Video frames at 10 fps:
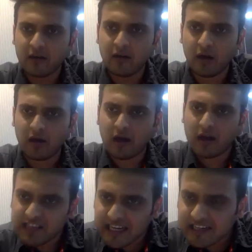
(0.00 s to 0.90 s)
a
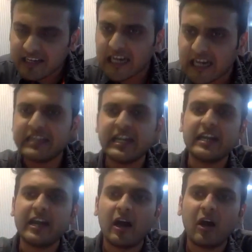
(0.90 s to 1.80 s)
set
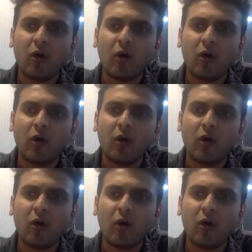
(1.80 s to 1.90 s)
criteria,